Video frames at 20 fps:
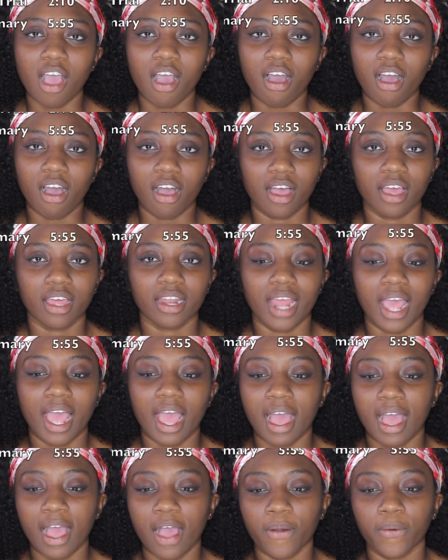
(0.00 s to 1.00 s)
on
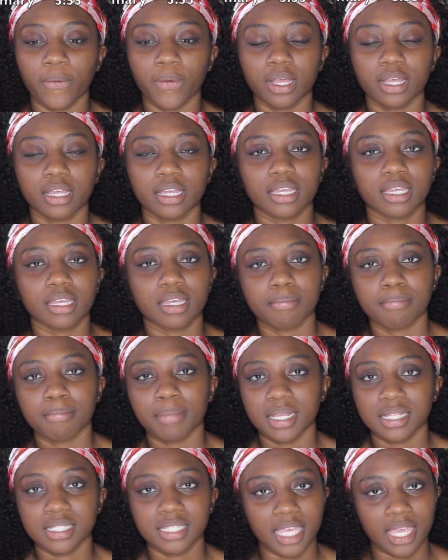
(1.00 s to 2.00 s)
how
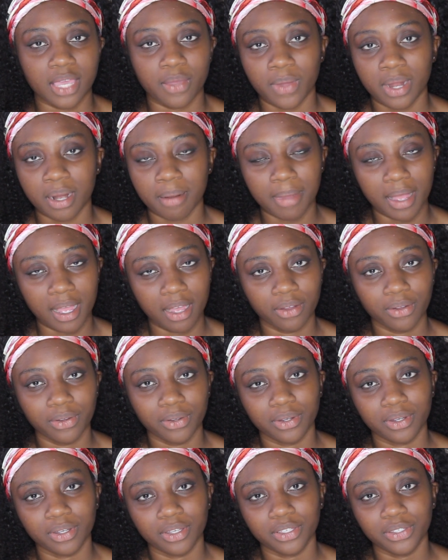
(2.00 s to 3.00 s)
my day went about
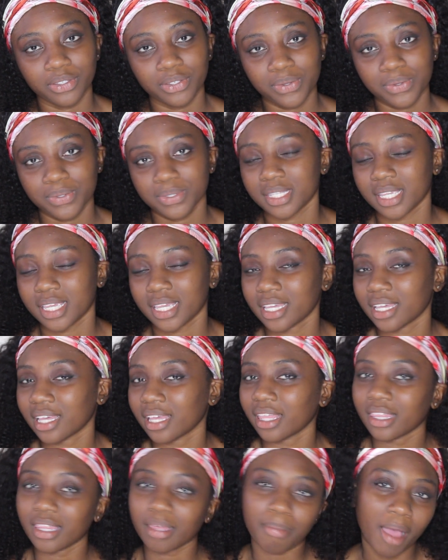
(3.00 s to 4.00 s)
using
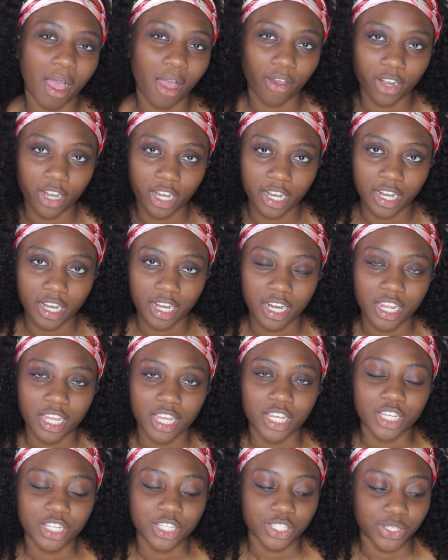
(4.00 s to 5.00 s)
the powder.
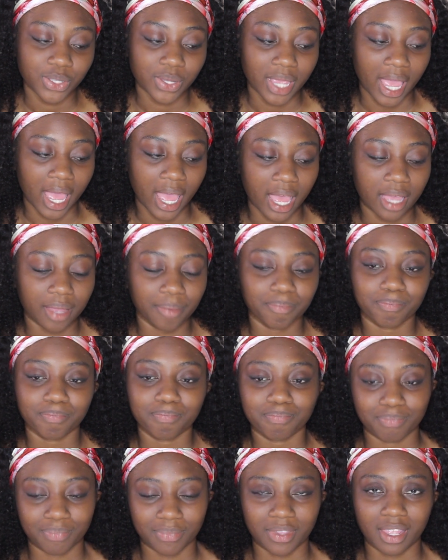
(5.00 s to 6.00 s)
So yeah,
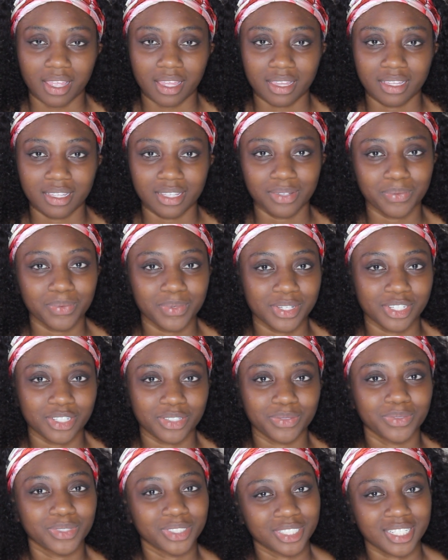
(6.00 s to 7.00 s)
we'll,
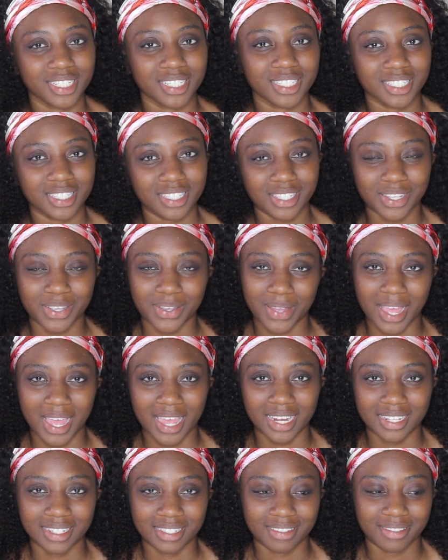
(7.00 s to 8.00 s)
we'll just go
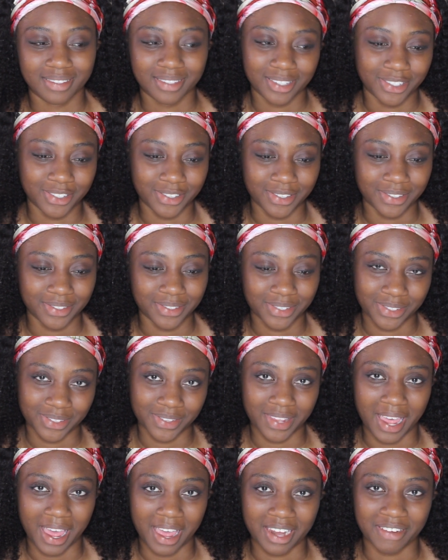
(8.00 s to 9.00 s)
ahead and do, do
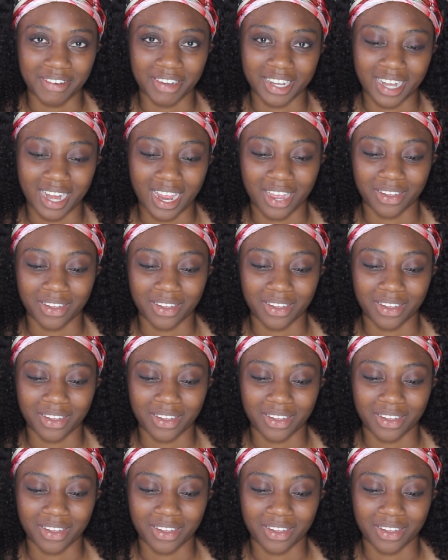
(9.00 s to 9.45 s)
that right